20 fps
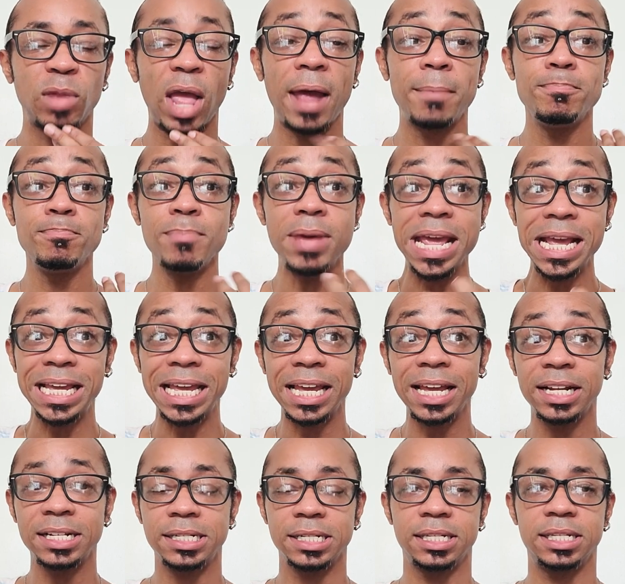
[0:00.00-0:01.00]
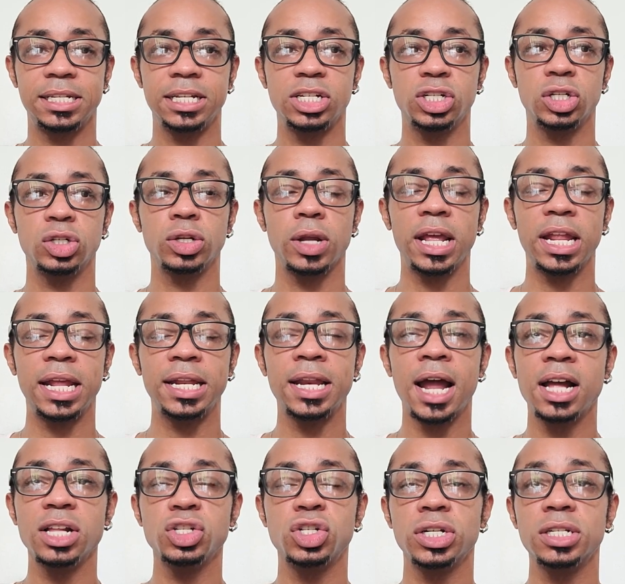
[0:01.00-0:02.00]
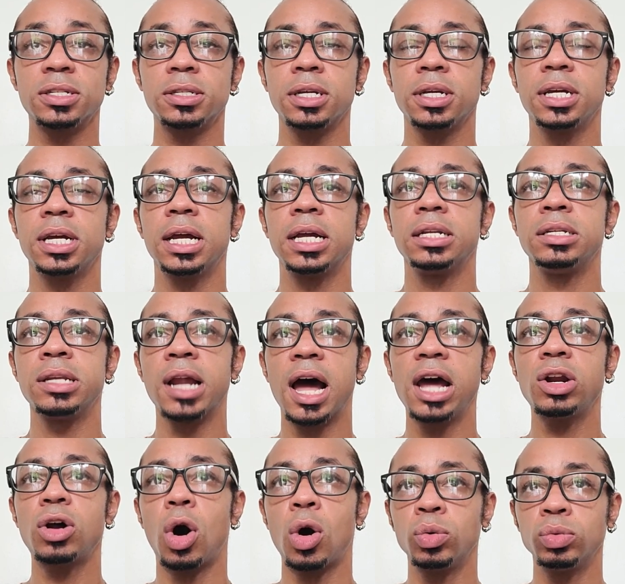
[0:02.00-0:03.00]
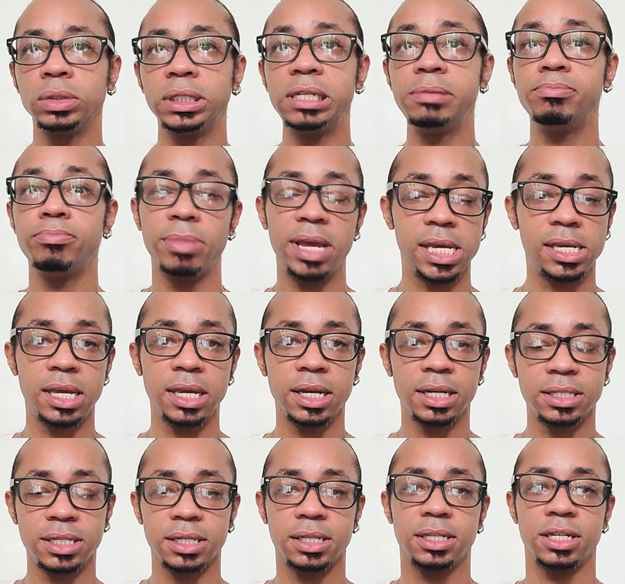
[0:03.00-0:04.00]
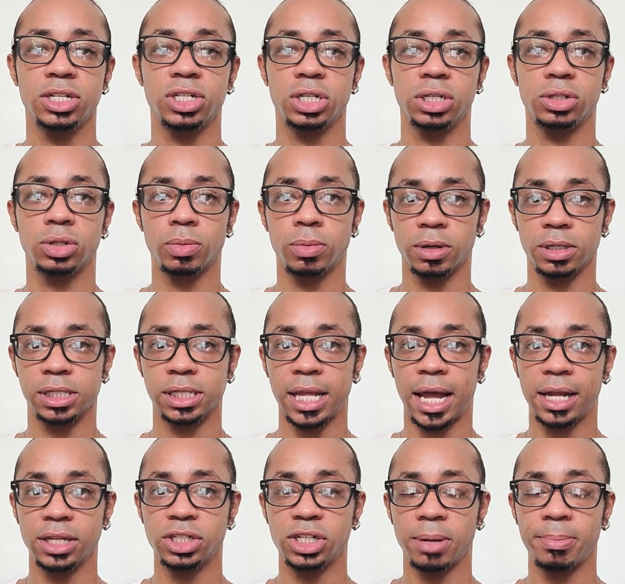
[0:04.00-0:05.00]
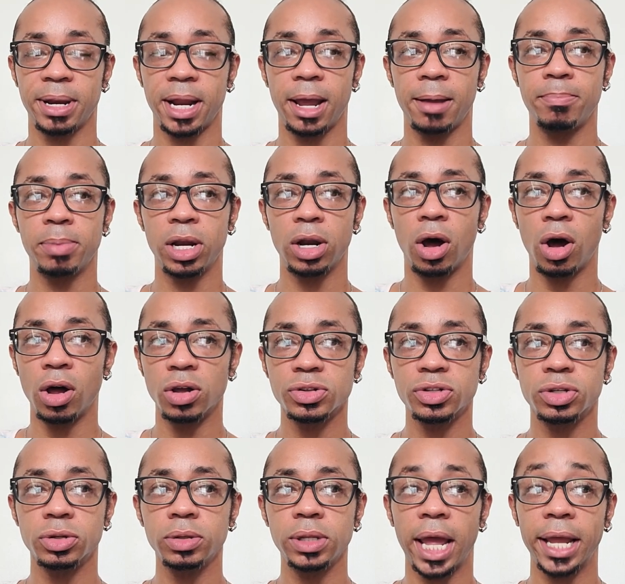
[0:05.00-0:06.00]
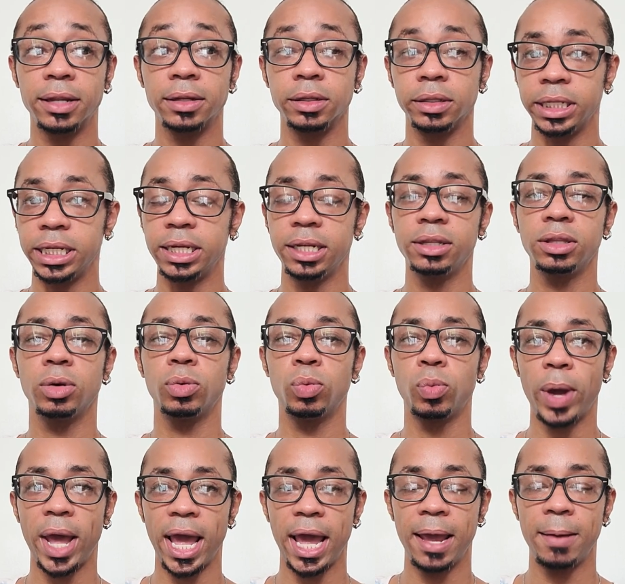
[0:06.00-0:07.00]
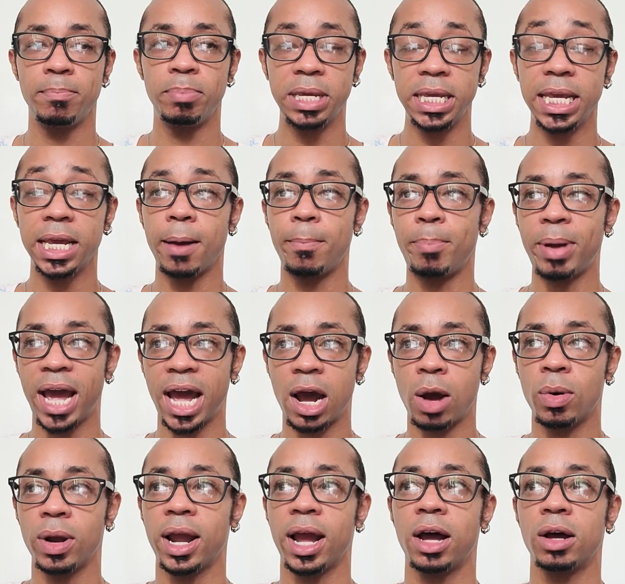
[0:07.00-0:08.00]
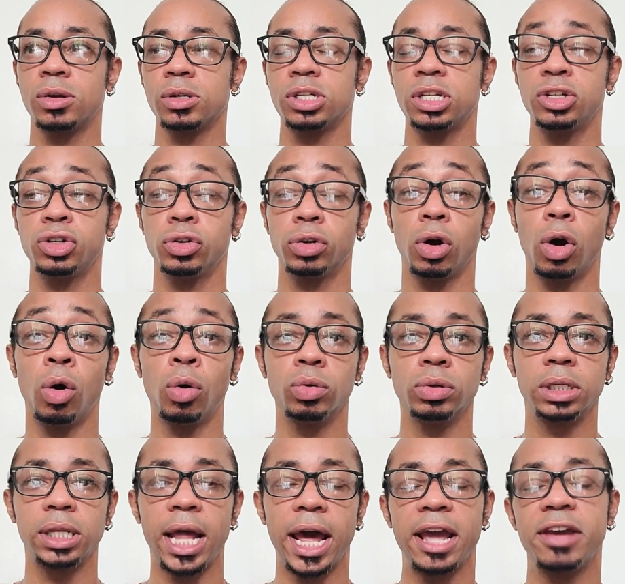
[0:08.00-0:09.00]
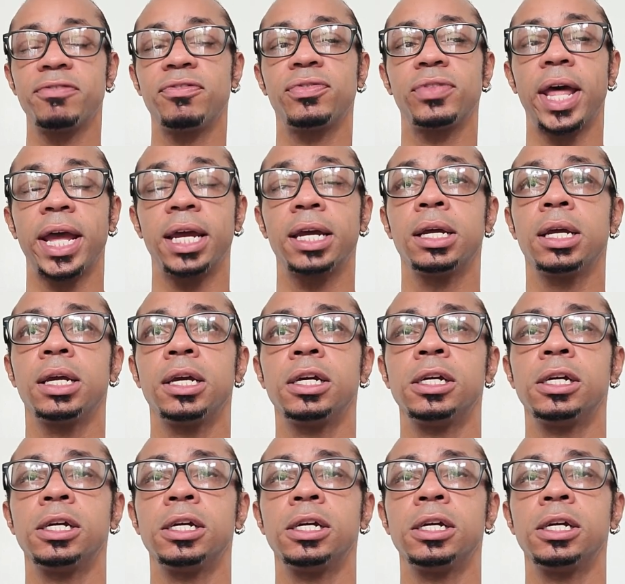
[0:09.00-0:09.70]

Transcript: And making a decision, and not just not only making a decision towards that Gemini, but also like leading the way, being a powerhouse in your own life, like